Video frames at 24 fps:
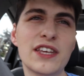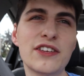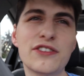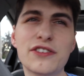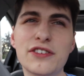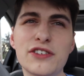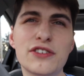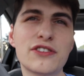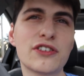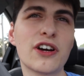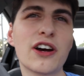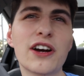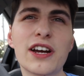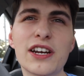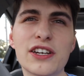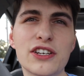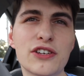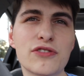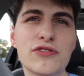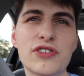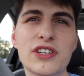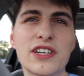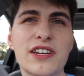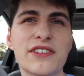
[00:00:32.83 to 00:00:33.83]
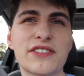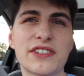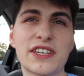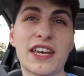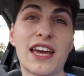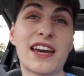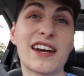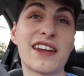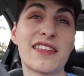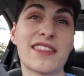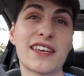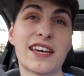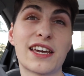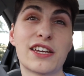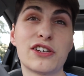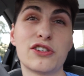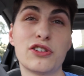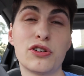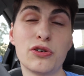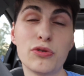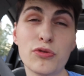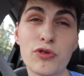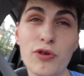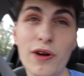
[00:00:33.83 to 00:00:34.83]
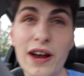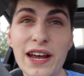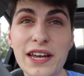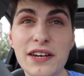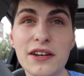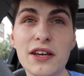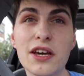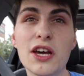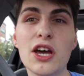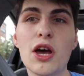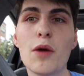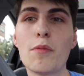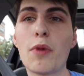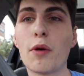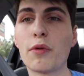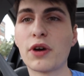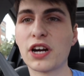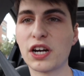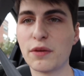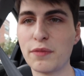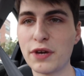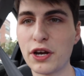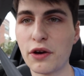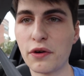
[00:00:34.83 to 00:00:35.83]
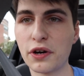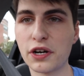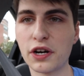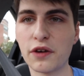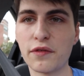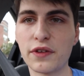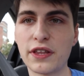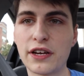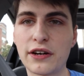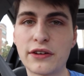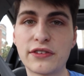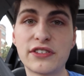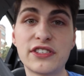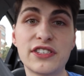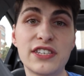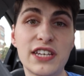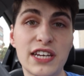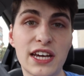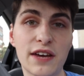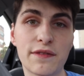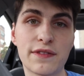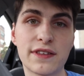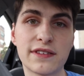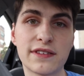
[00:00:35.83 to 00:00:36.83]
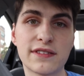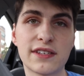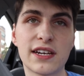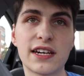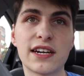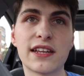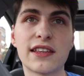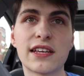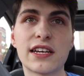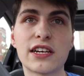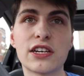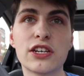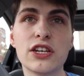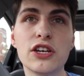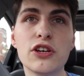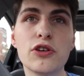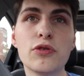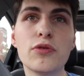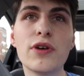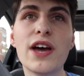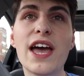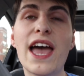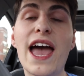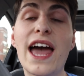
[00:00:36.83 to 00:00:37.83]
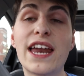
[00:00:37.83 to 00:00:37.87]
This Target usually doesn't get anything in too great, but we're going to be going over there, seeing if there's anything new.